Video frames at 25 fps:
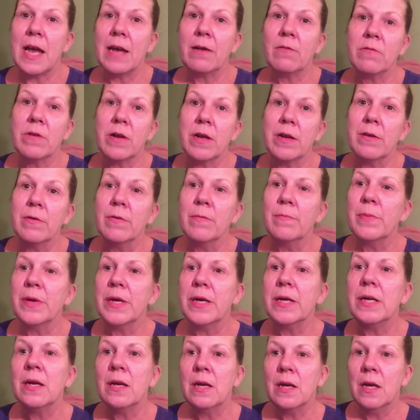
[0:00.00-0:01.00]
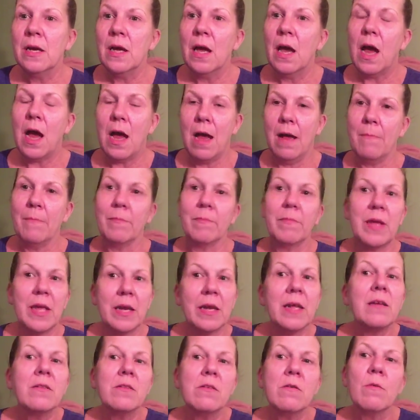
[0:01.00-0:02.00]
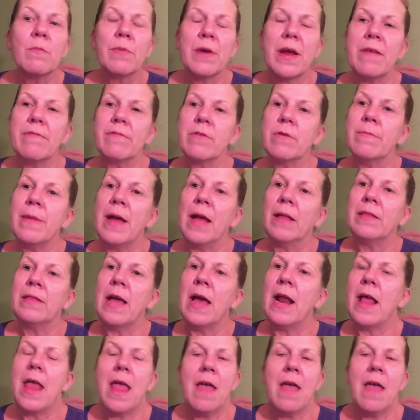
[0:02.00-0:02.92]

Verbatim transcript: I don't know, but I'm getting a little braver about that.